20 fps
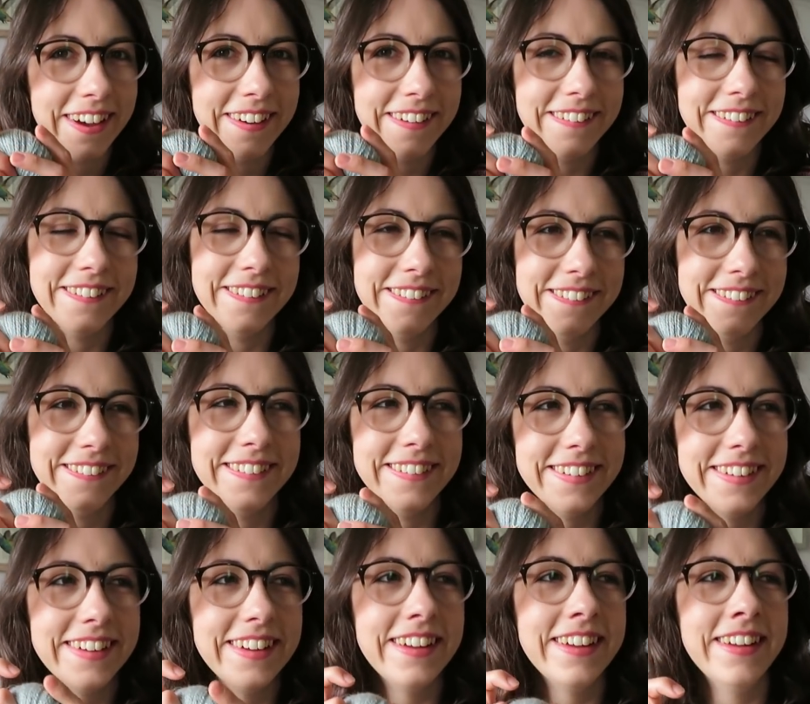
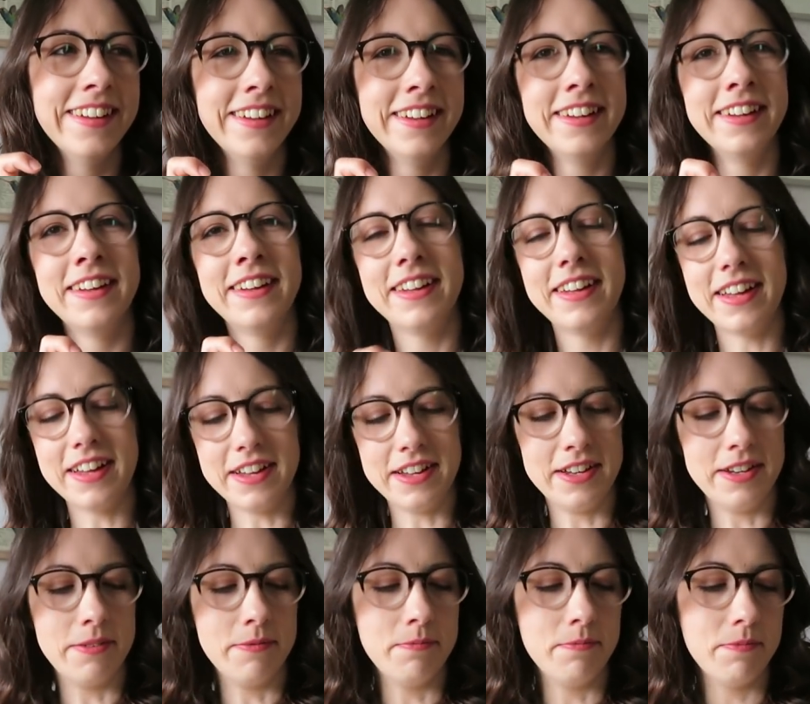
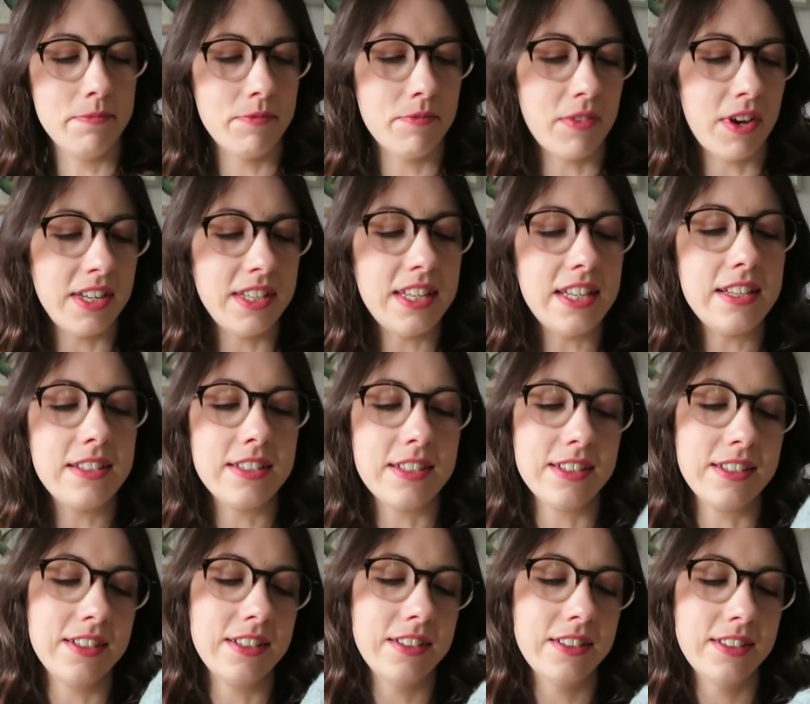I need
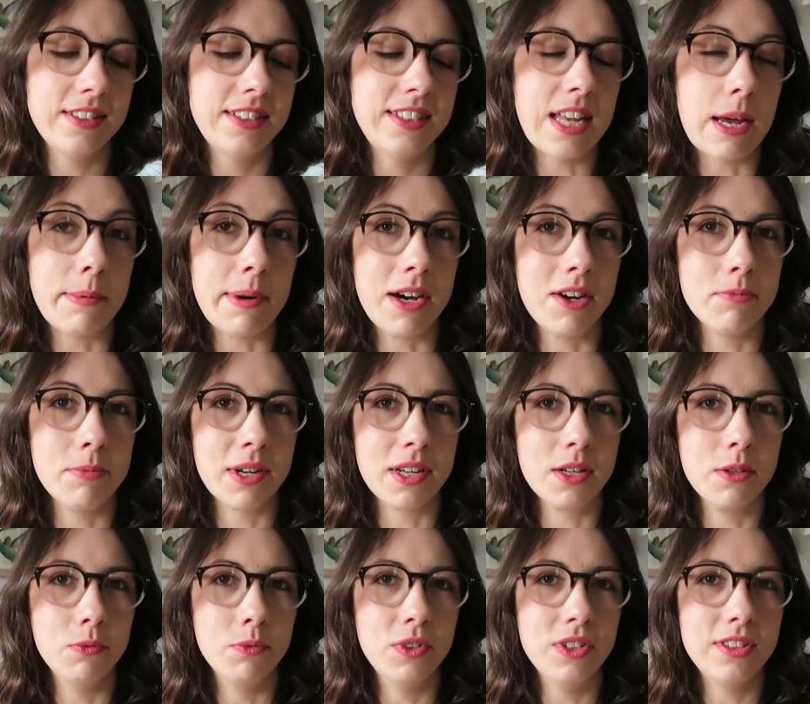to step out of my
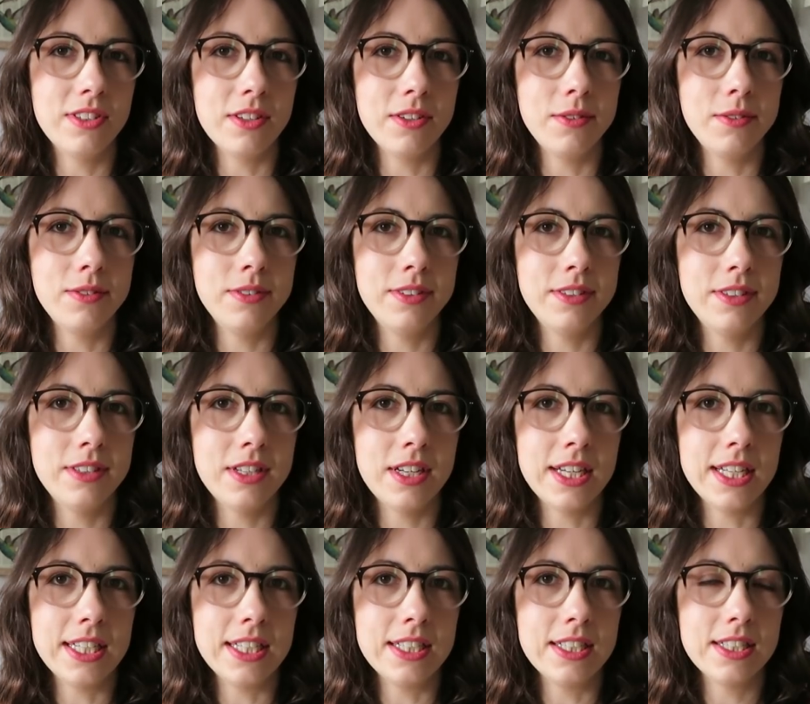comfort zone
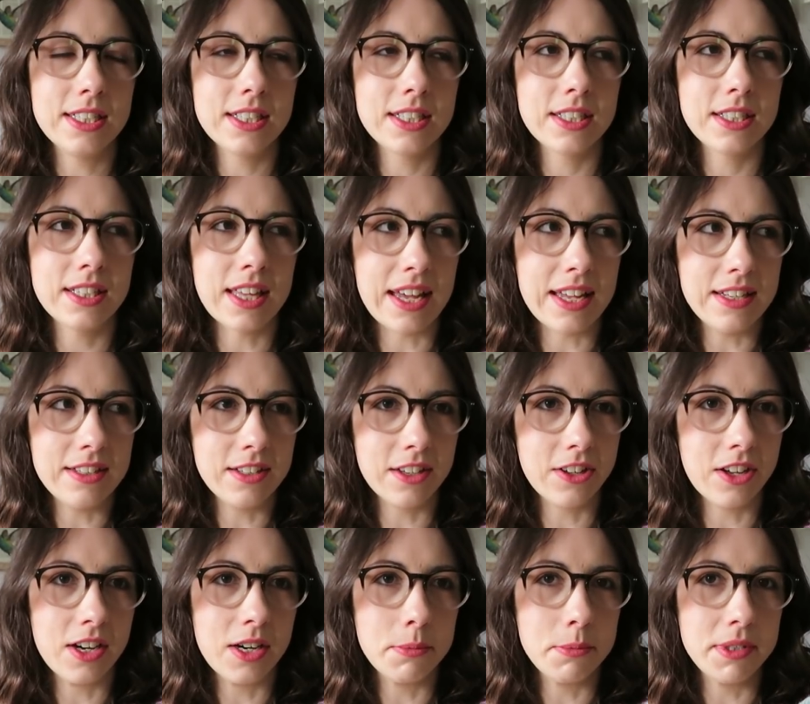and get into
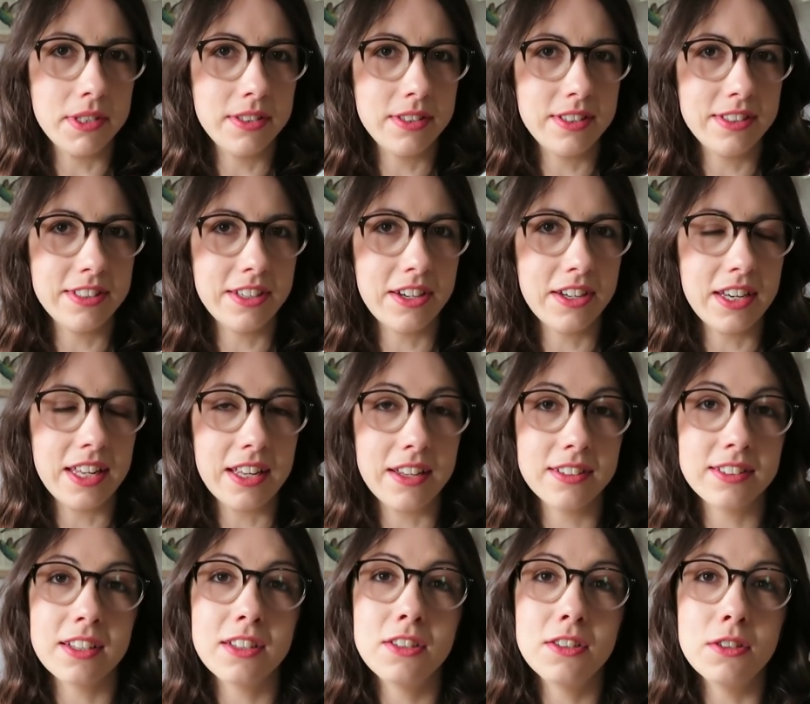garment designing,
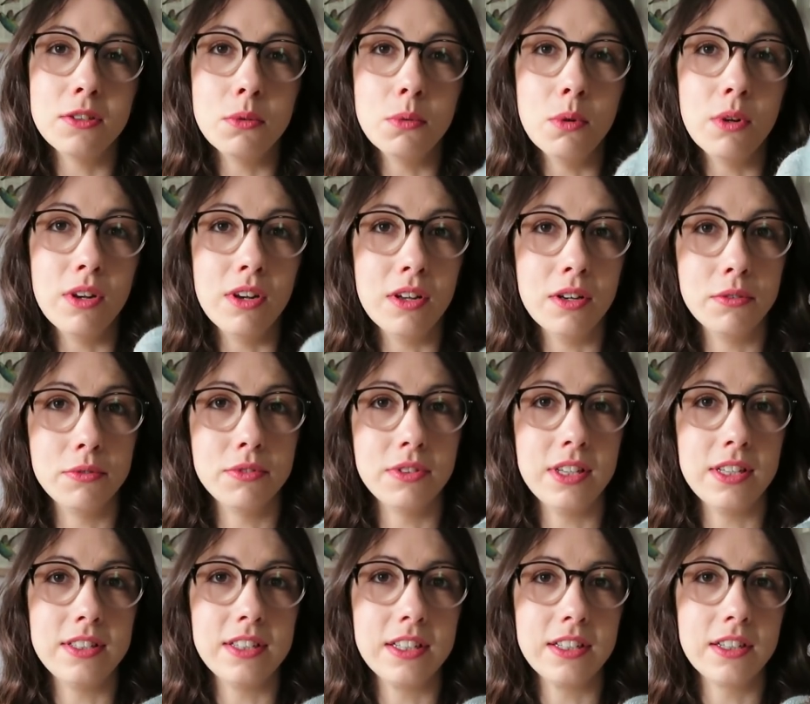because I do love
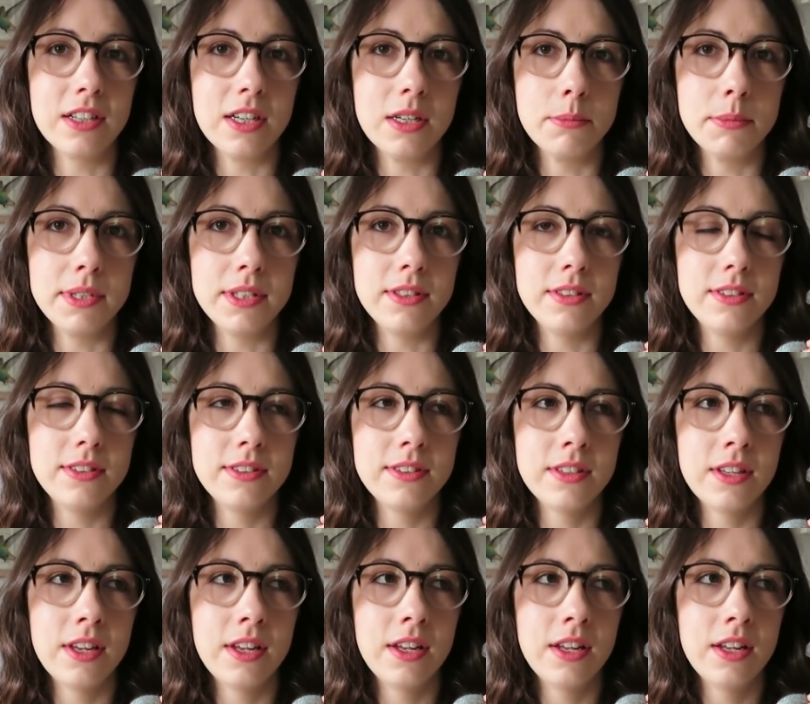knitting
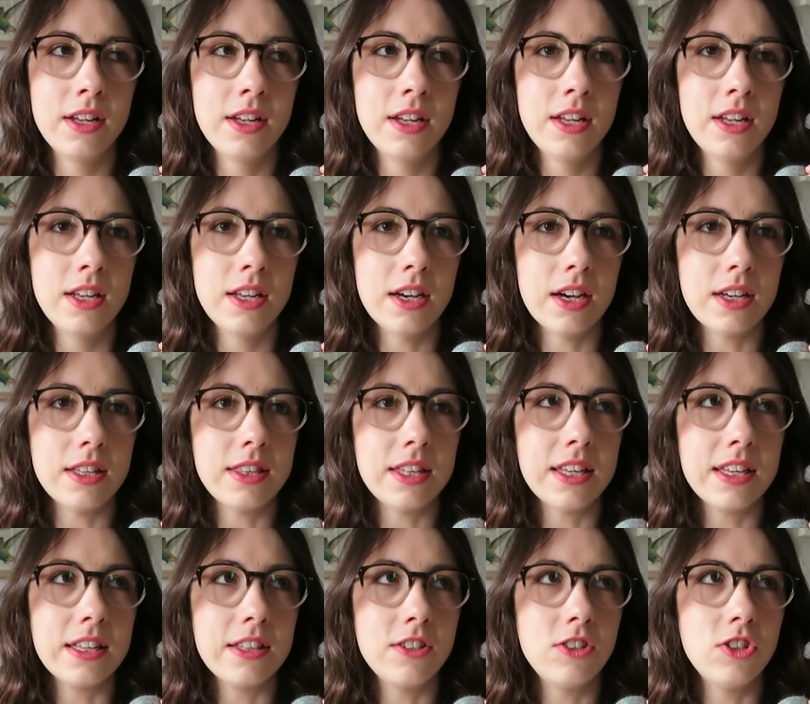garments. I
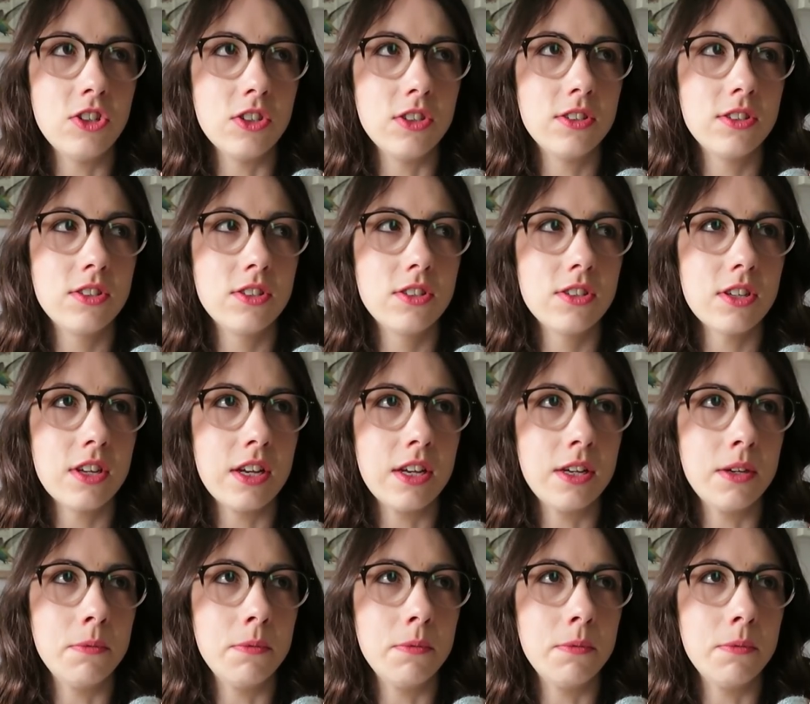think it's just